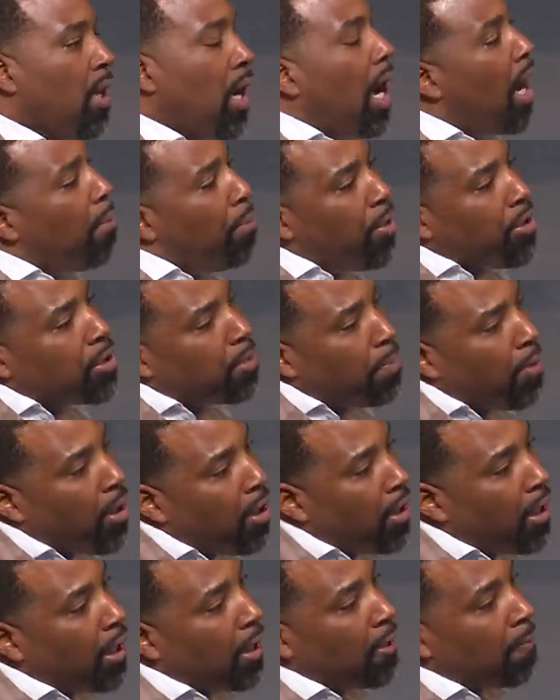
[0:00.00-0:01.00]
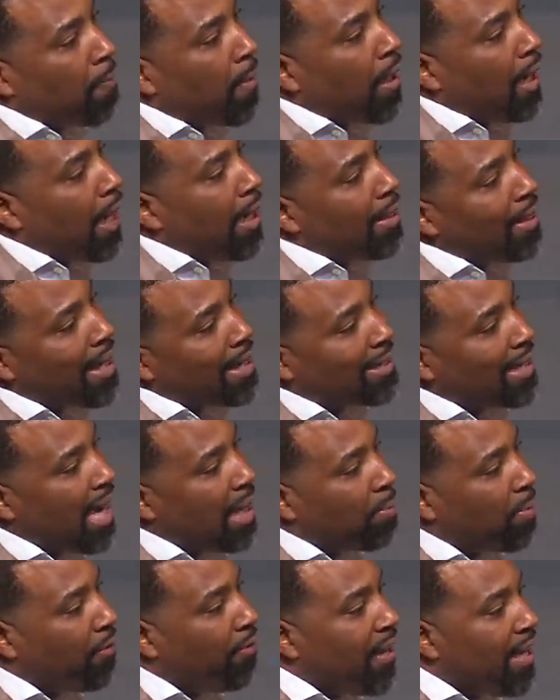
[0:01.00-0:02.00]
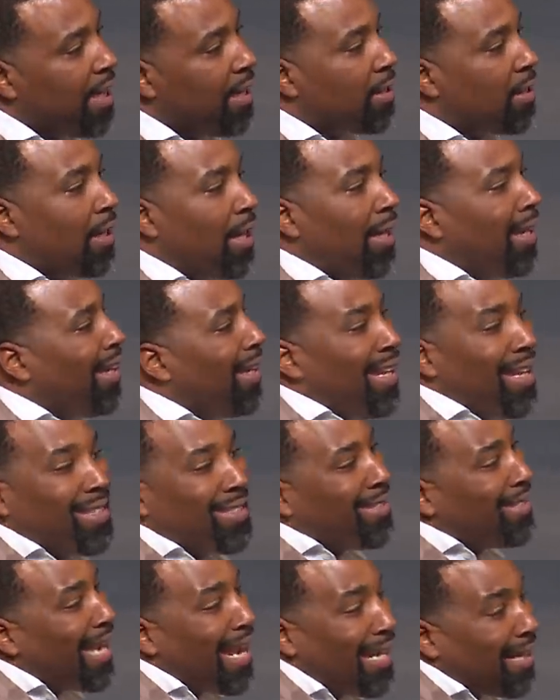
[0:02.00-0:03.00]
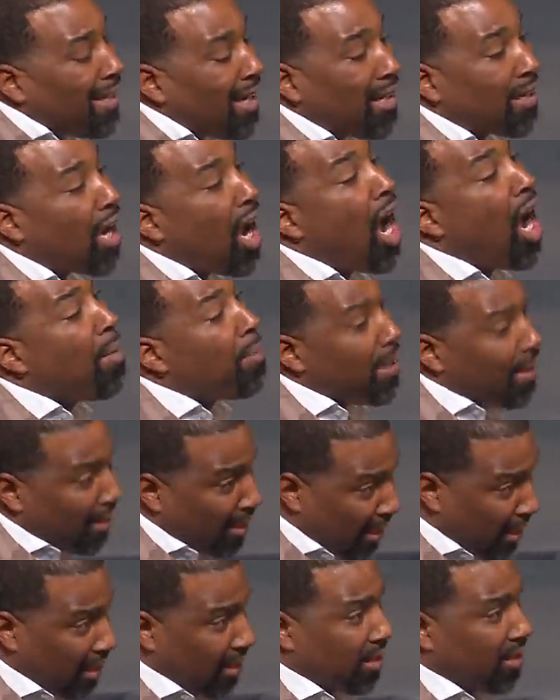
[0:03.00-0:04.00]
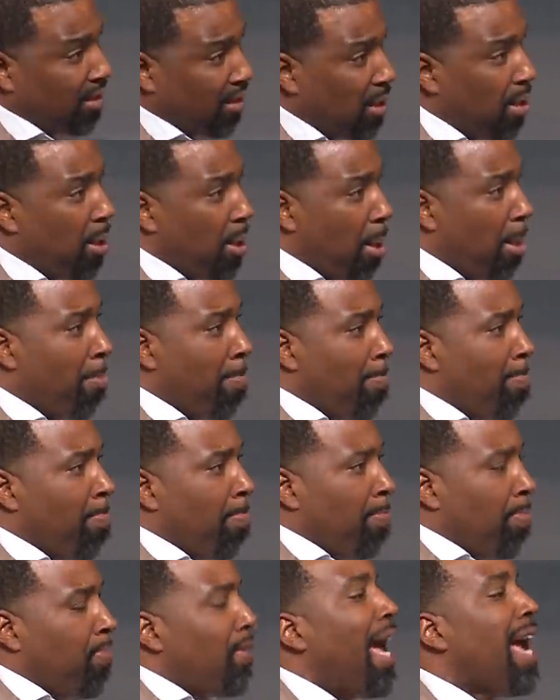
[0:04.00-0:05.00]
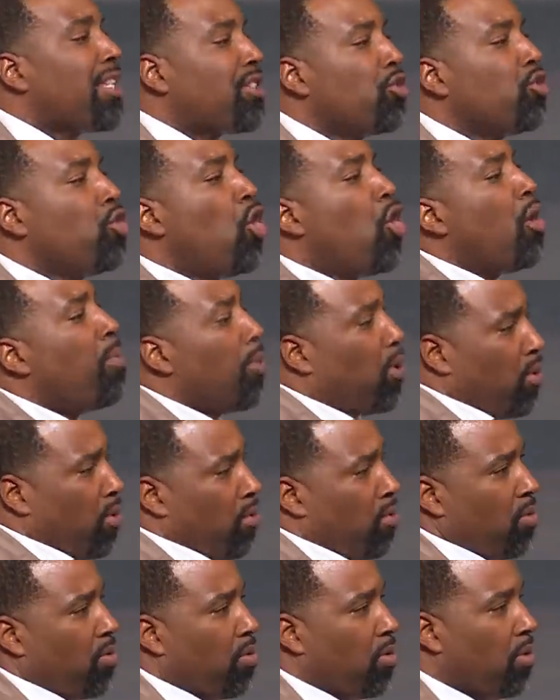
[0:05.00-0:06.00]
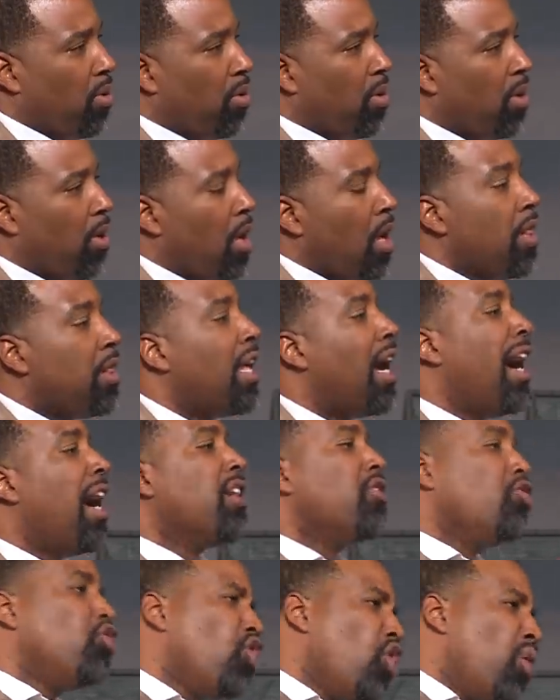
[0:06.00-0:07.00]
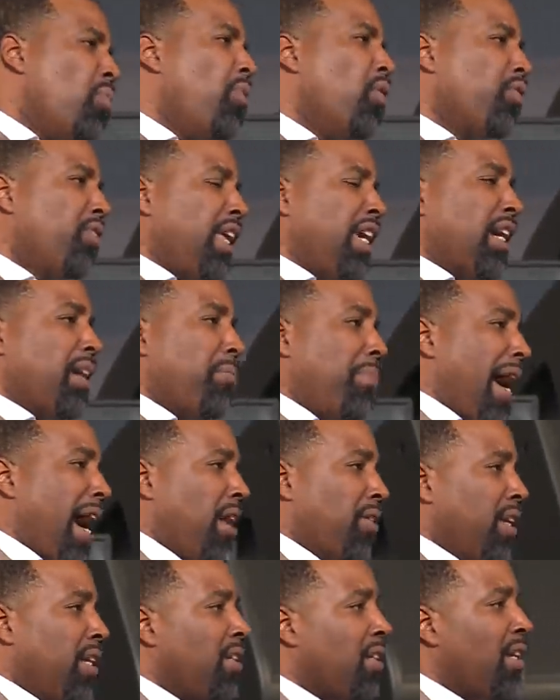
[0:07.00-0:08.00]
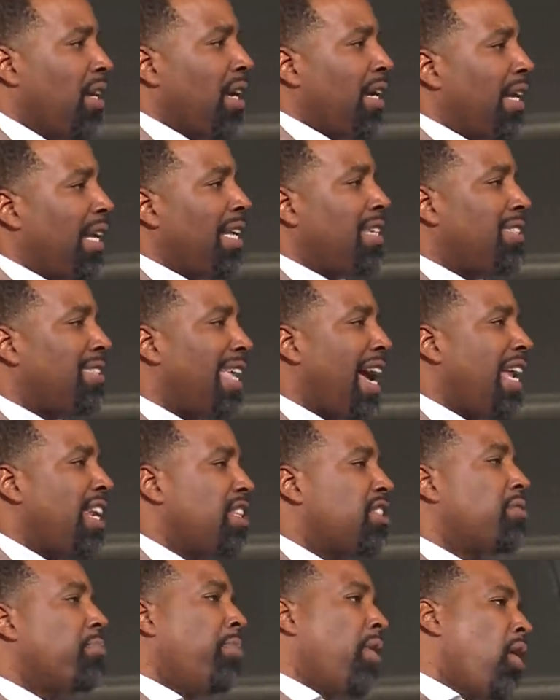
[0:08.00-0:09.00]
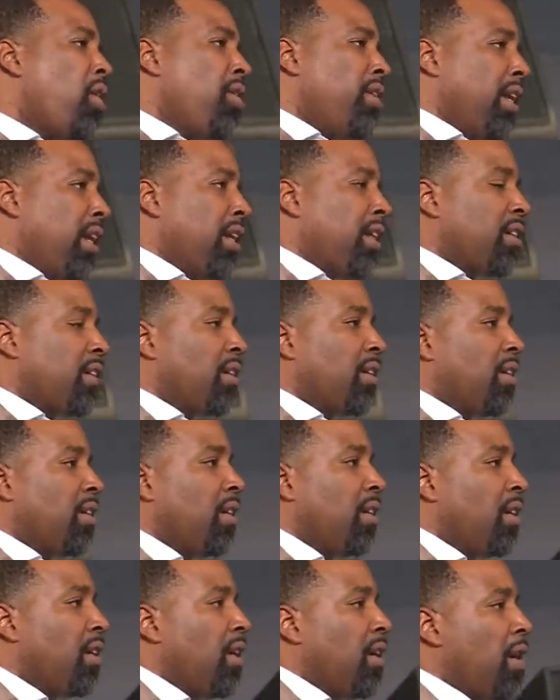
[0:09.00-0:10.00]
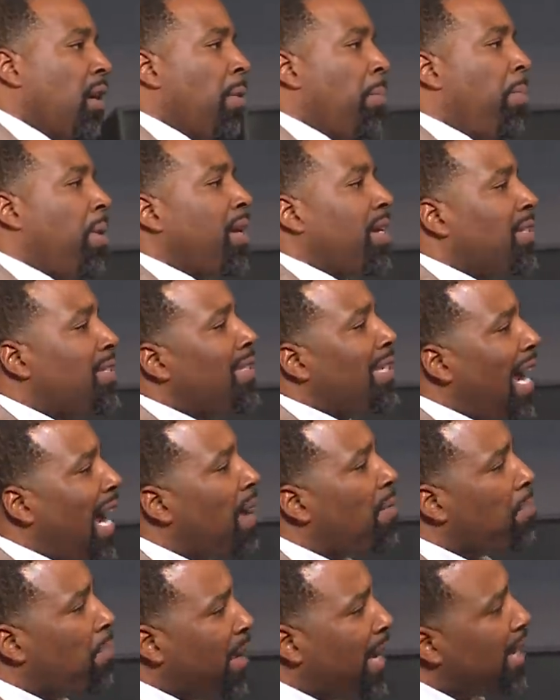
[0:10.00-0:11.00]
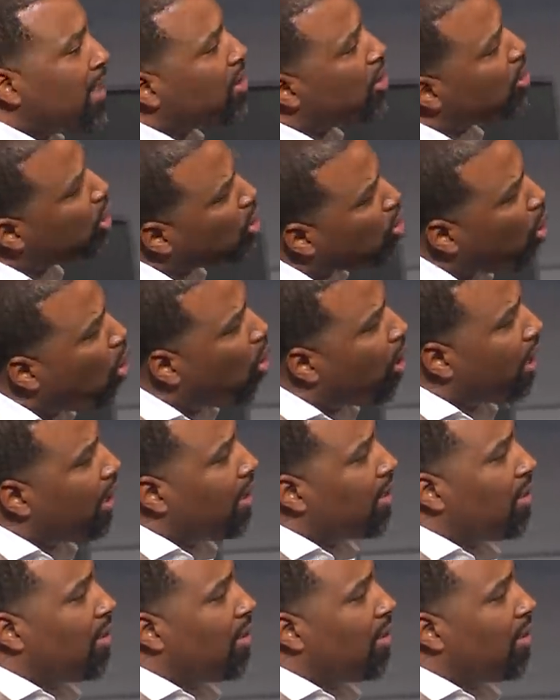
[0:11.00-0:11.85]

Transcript: A bush burning in that type of heat is not an uncommon thing. That's normal. The unnormal thing about it is that it's burning, but it's not being destroyed.